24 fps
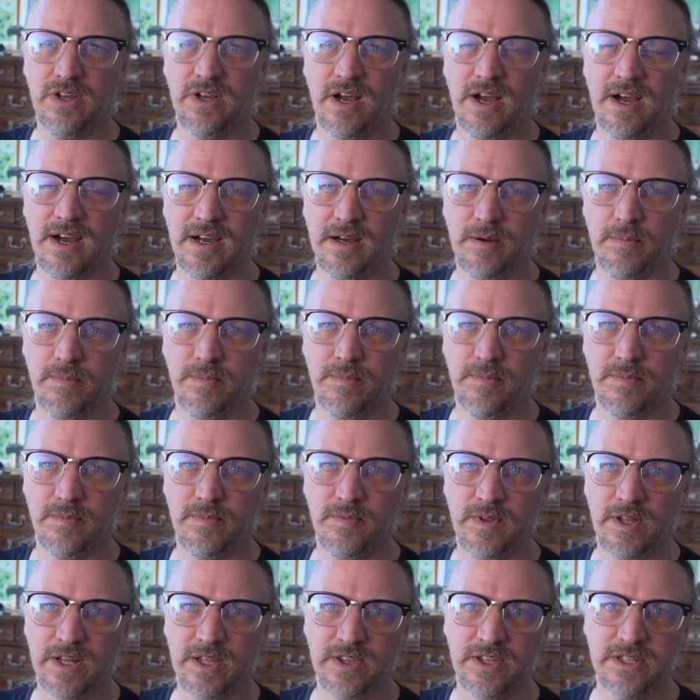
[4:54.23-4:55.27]

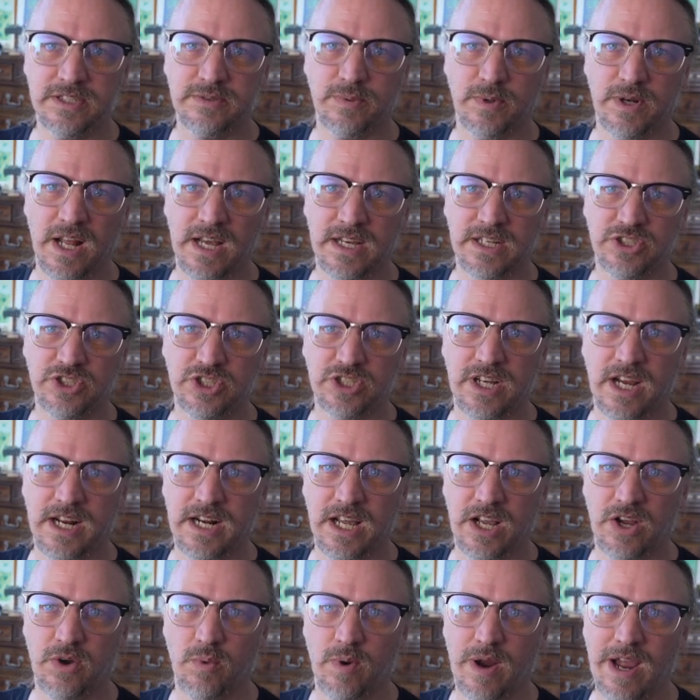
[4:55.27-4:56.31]
Like this one, I can just kind
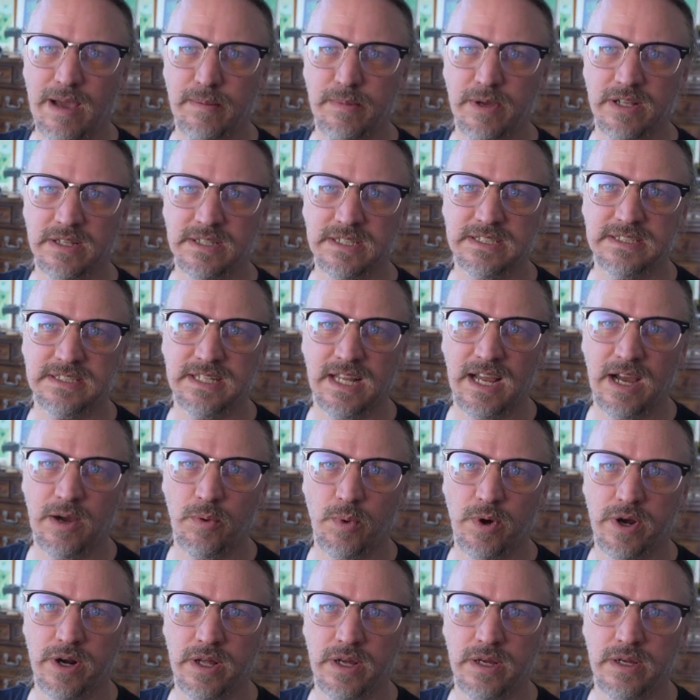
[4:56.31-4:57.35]
of grab it. Let's say I
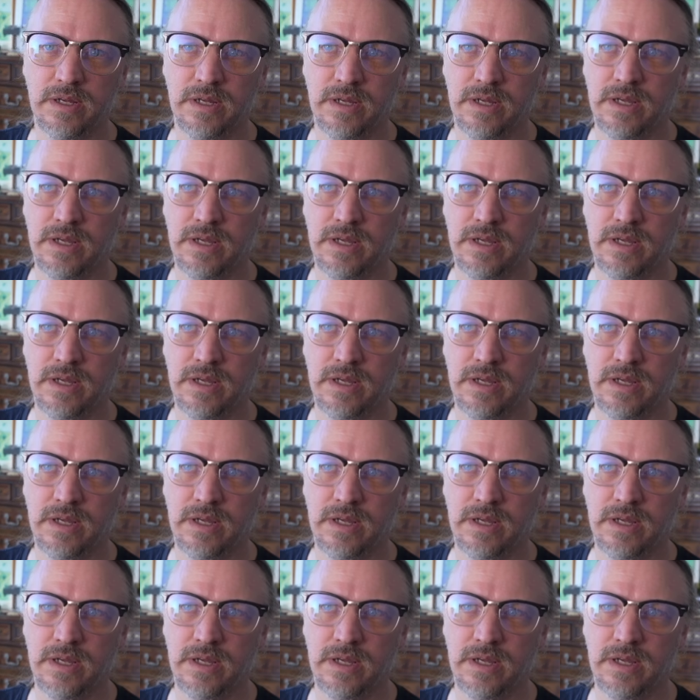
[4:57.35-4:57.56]
want to